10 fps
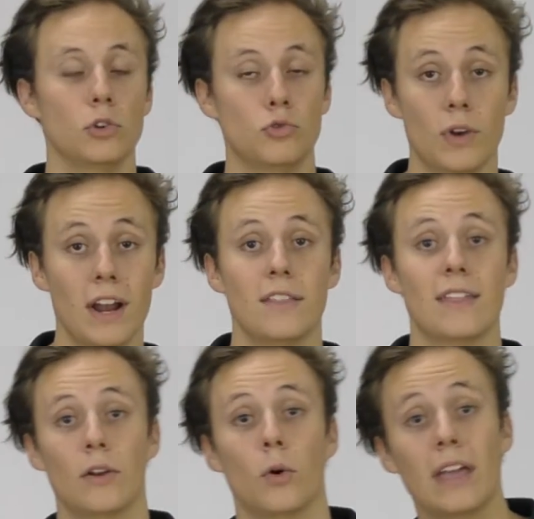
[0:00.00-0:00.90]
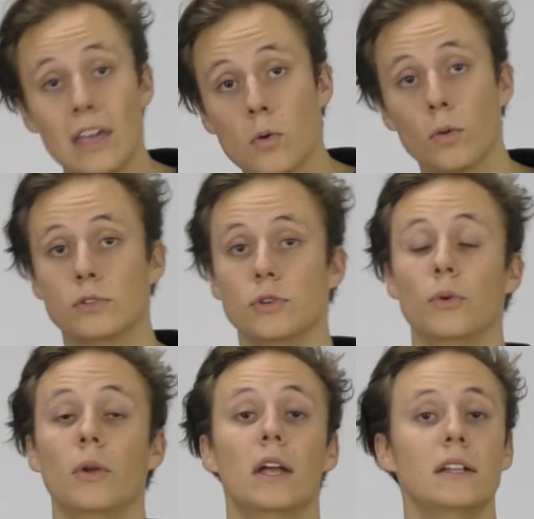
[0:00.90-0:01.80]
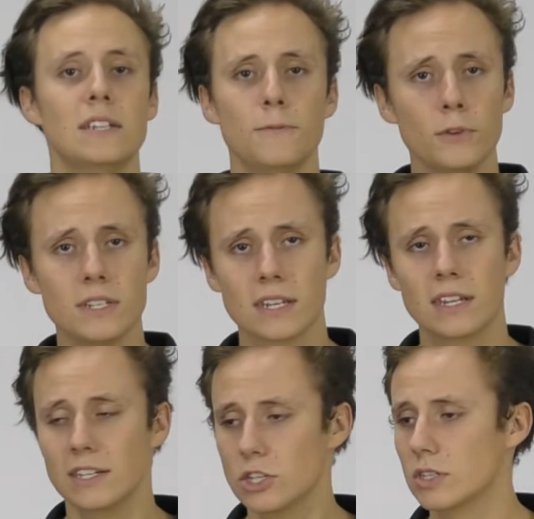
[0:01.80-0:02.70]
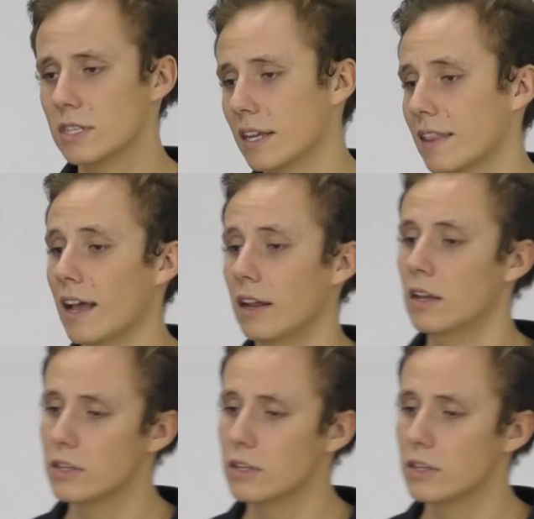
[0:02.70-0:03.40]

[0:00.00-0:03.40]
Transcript: greater than or equal to, different conditions like that.